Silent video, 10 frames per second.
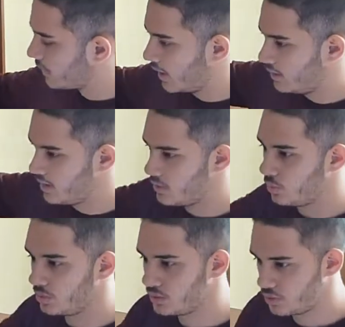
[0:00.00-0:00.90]
And this
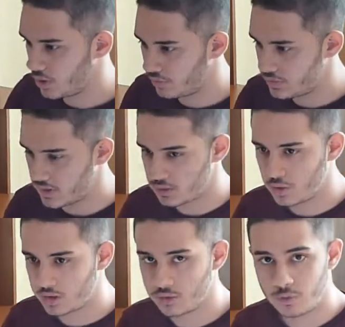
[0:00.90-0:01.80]
wooden surface is
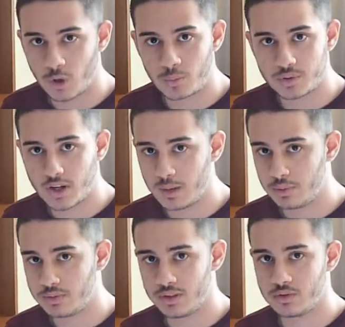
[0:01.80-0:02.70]
going to form the
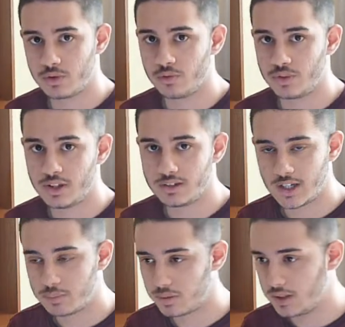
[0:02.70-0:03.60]
hypotenuse of the
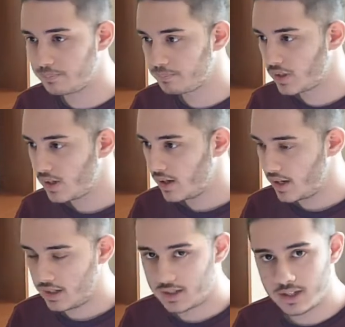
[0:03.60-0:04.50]
inclined plane,
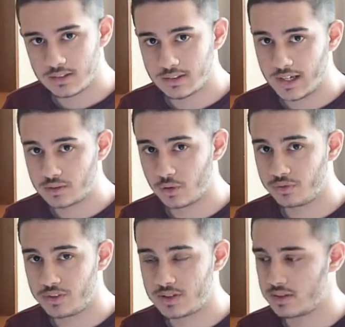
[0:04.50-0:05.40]
and again the length of
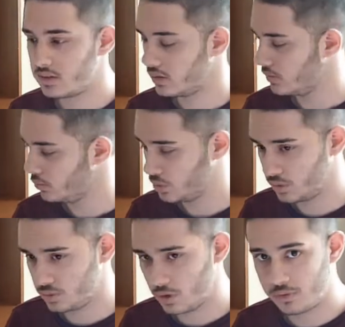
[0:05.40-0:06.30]
this wooden
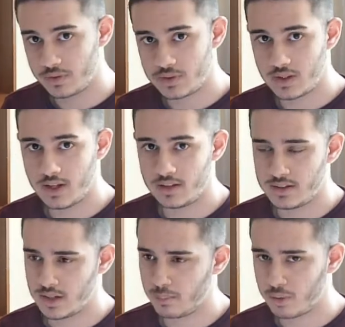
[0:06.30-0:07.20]
surface
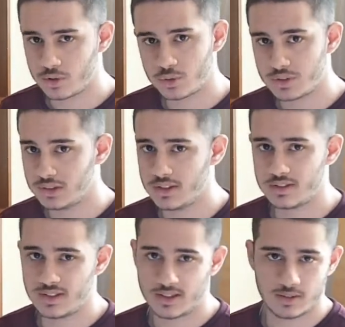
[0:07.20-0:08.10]
is approximately
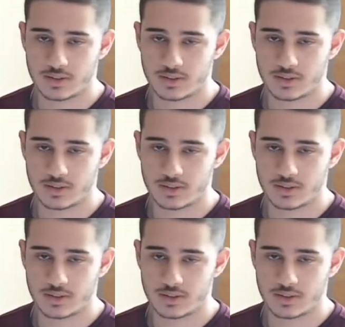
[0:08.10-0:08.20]
60